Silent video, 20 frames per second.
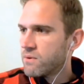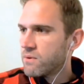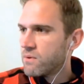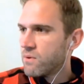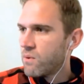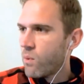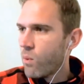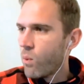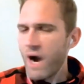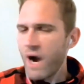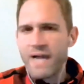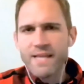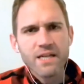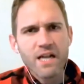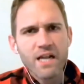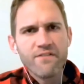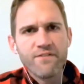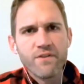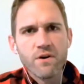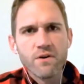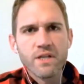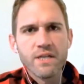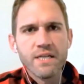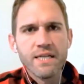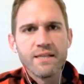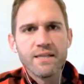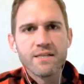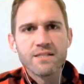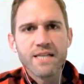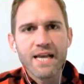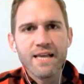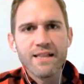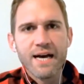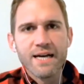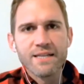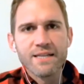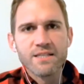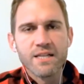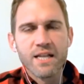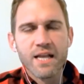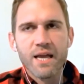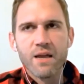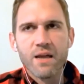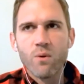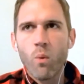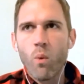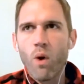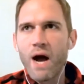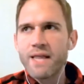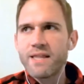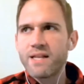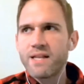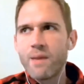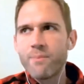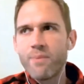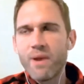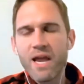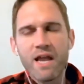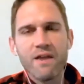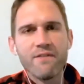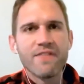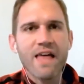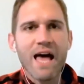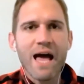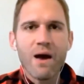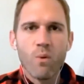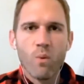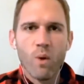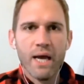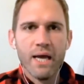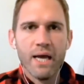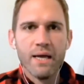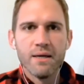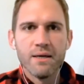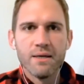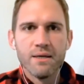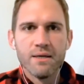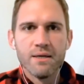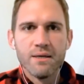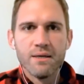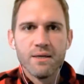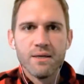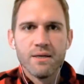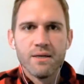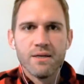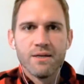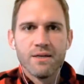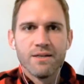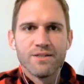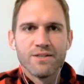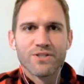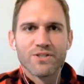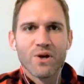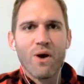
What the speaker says: why did I feel the need to say that today? Why did I behave that way? So